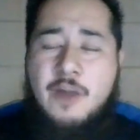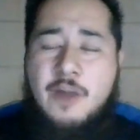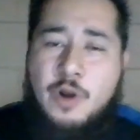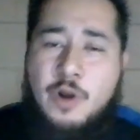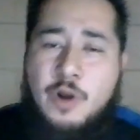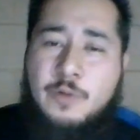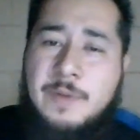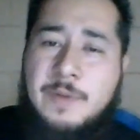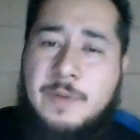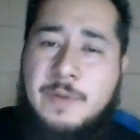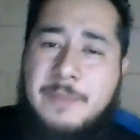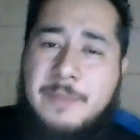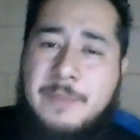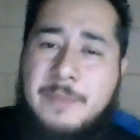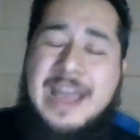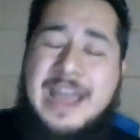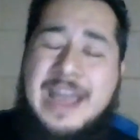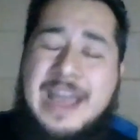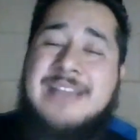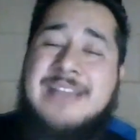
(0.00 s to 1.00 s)
work. Remember,
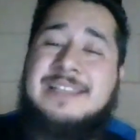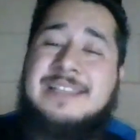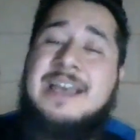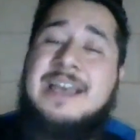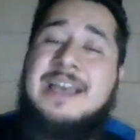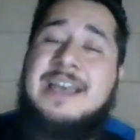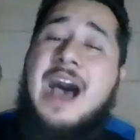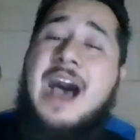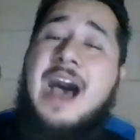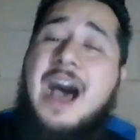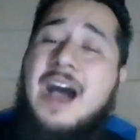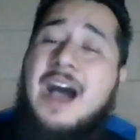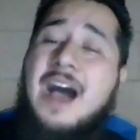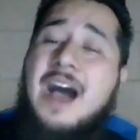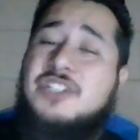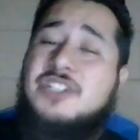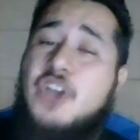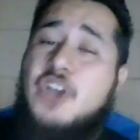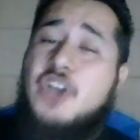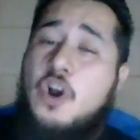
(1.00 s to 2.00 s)
guys,
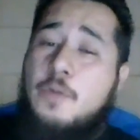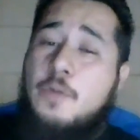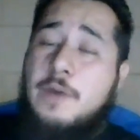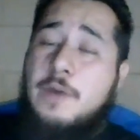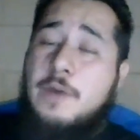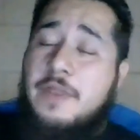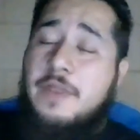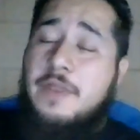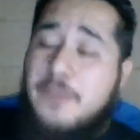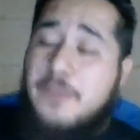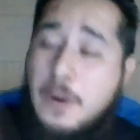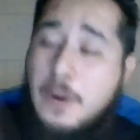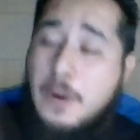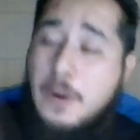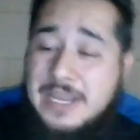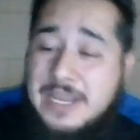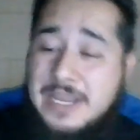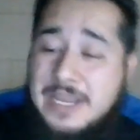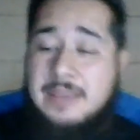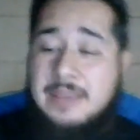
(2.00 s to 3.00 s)
October
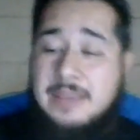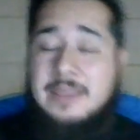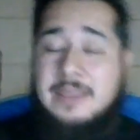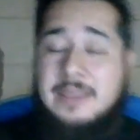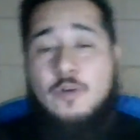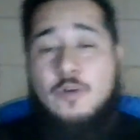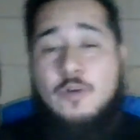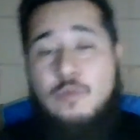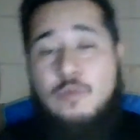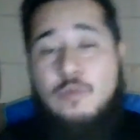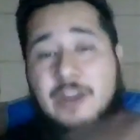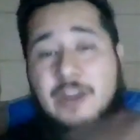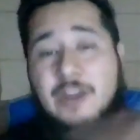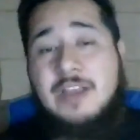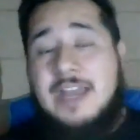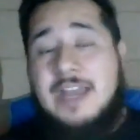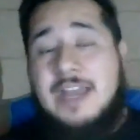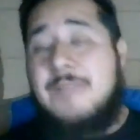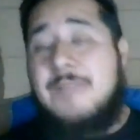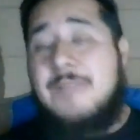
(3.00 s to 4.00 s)
30th, we are
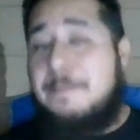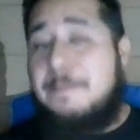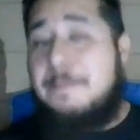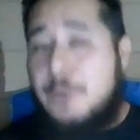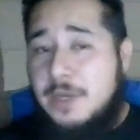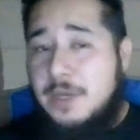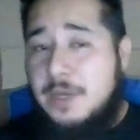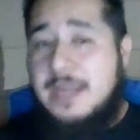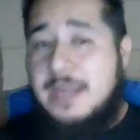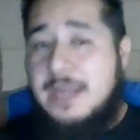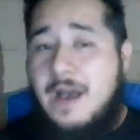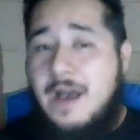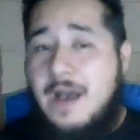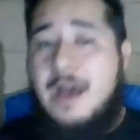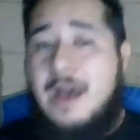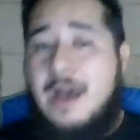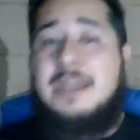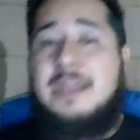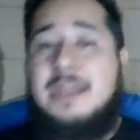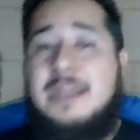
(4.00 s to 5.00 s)
going to be putting
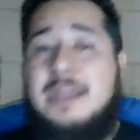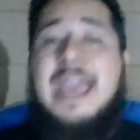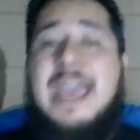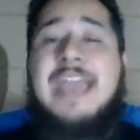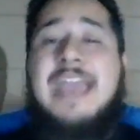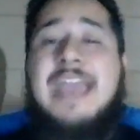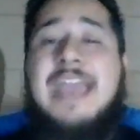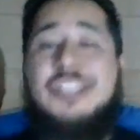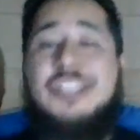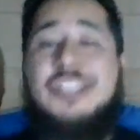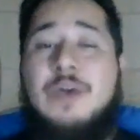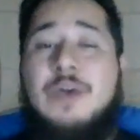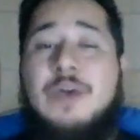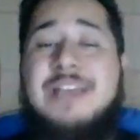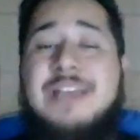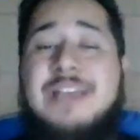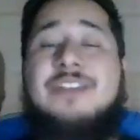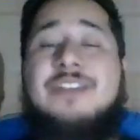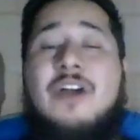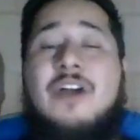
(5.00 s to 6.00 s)
on a
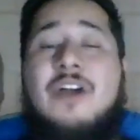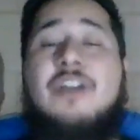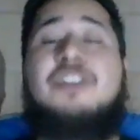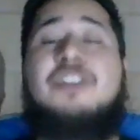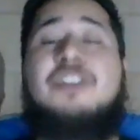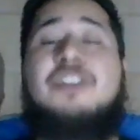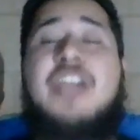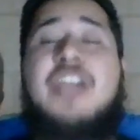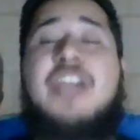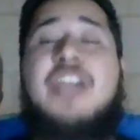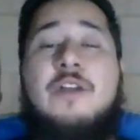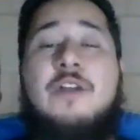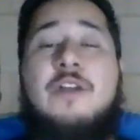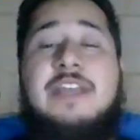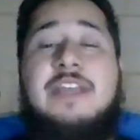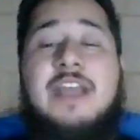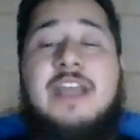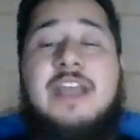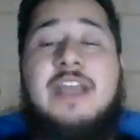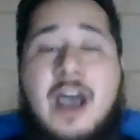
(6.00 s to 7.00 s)
USARK
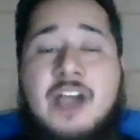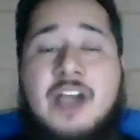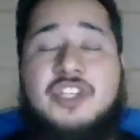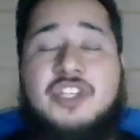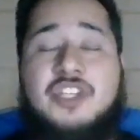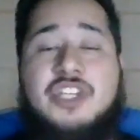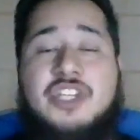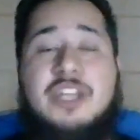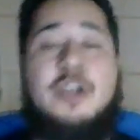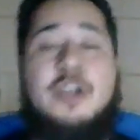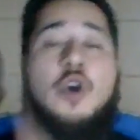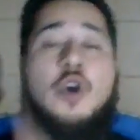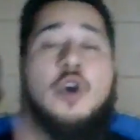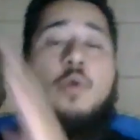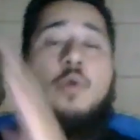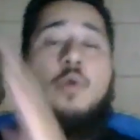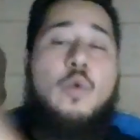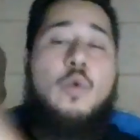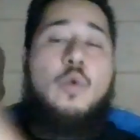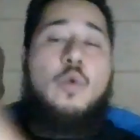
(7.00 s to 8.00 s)
charity auction
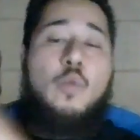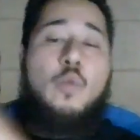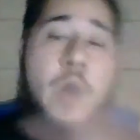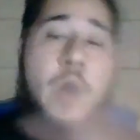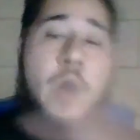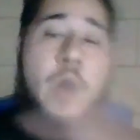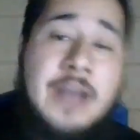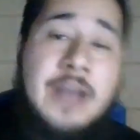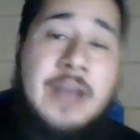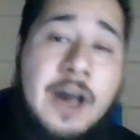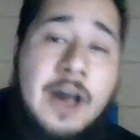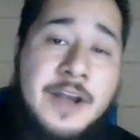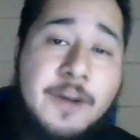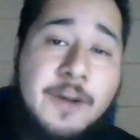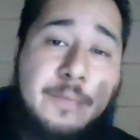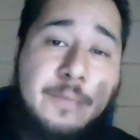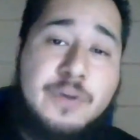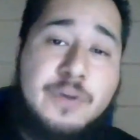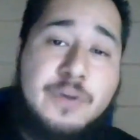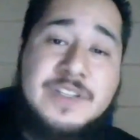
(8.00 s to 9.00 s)
where
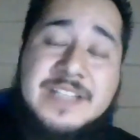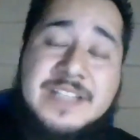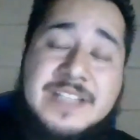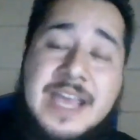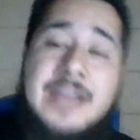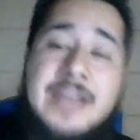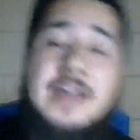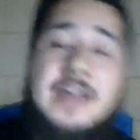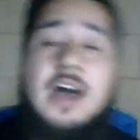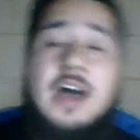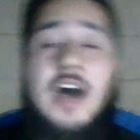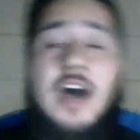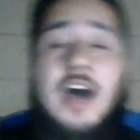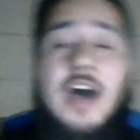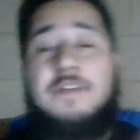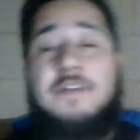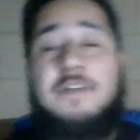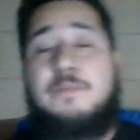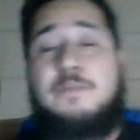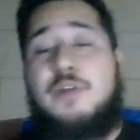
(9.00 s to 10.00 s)
100%
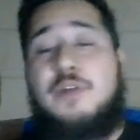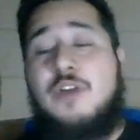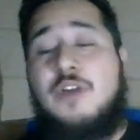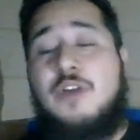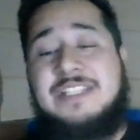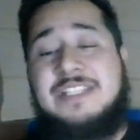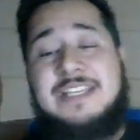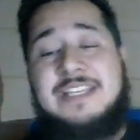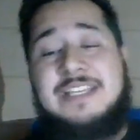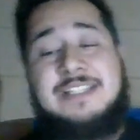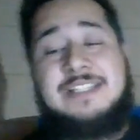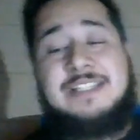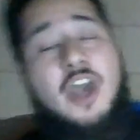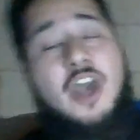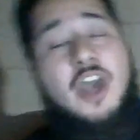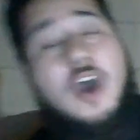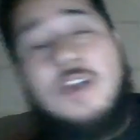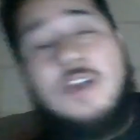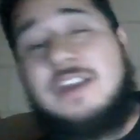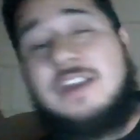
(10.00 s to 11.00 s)
of the proceeds
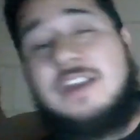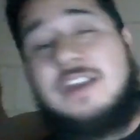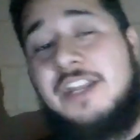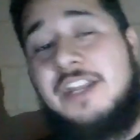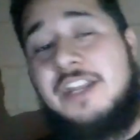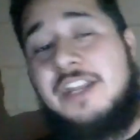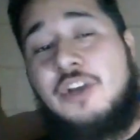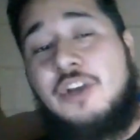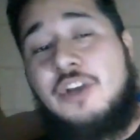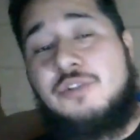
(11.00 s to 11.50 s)
are going to go